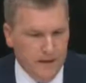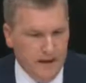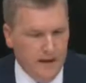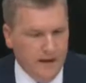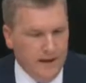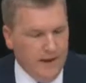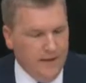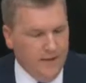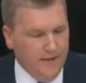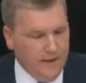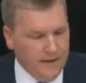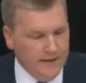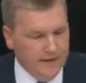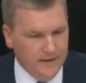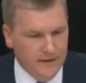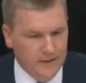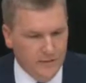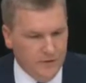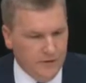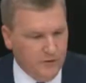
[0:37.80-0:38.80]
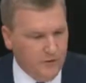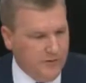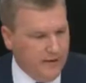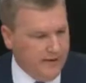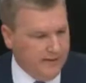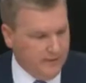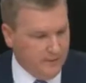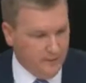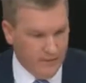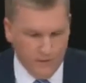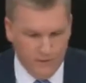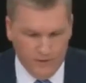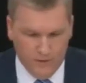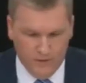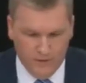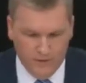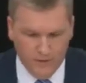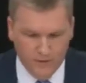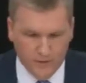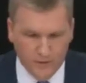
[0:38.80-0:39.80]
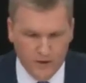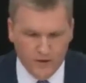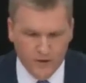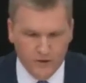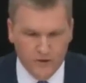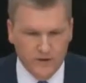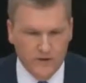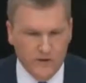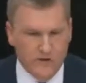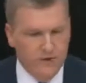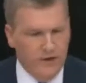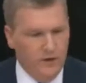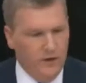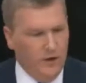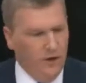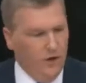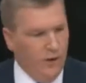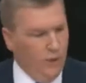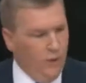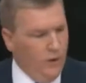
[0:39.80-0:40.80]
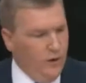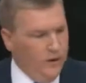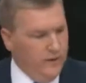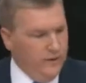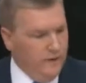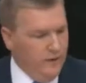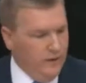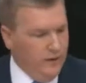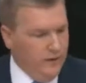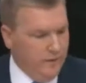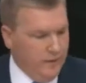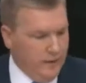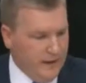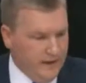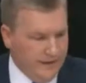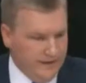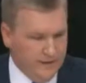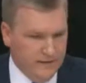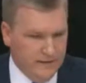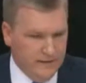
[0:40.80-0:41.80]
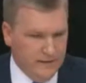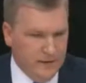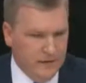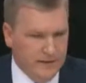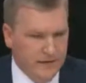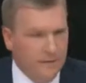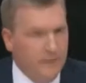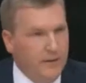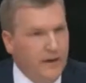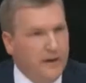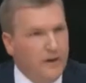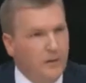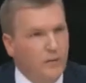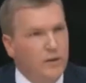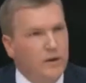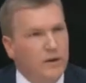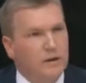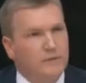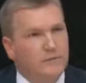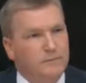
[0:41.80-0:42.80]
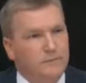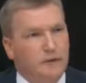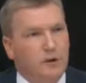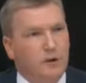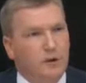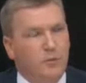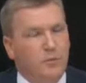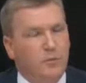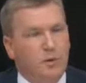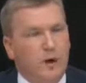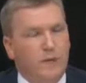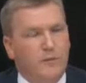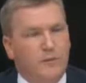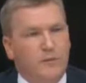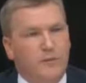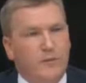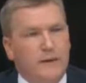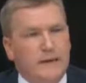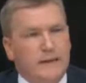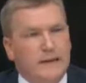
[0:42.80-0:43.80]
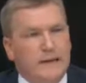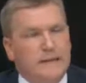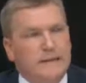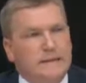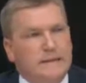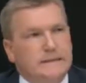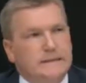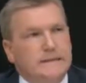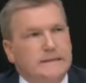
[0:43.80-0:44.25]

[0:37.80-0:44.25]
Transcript: And that said, Mr. Masling, my first question is, when do you expect that the bank will become profitable again?